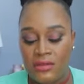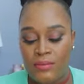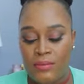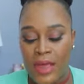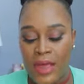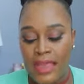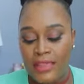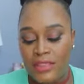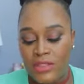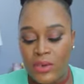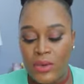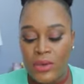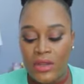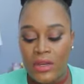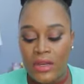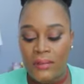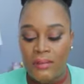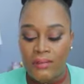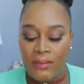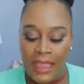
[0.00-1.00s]
by
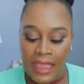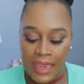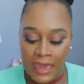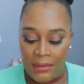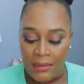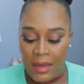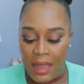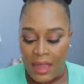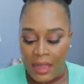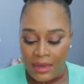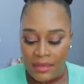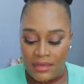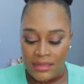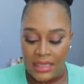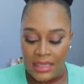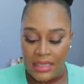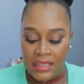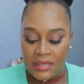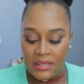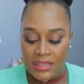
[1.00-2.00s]
soaking up antibodies,
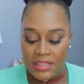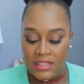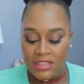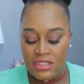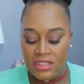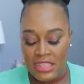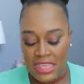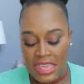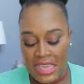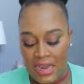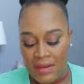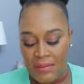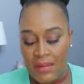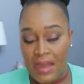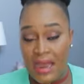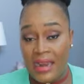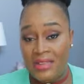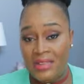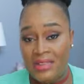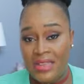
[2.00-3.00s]
I guess just as the
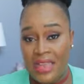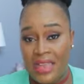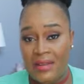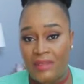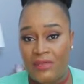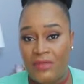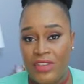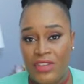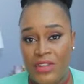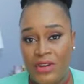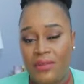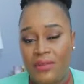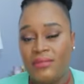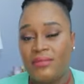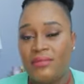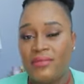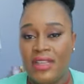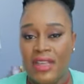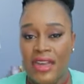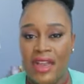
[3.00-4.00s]
antibodies that
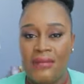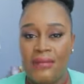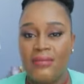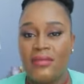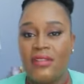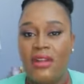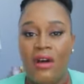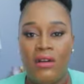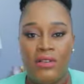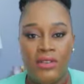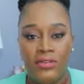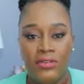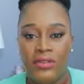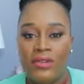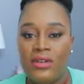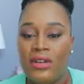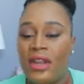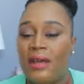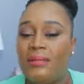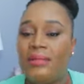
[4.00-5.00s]
all the
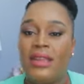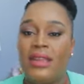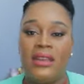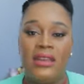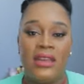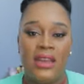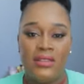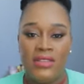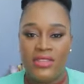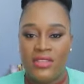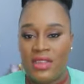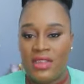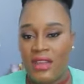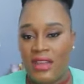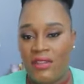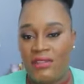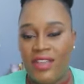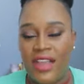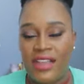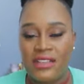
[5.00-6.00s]
food that I'm eating,
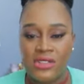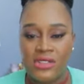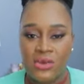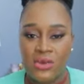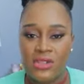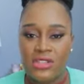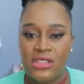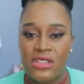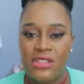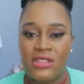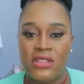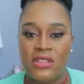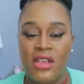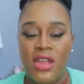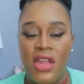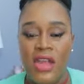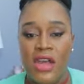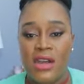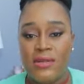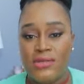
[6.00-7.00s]
everything of that sort, she's
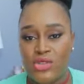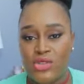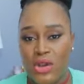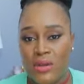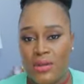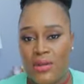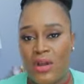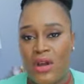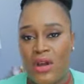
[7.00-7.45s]
absorbing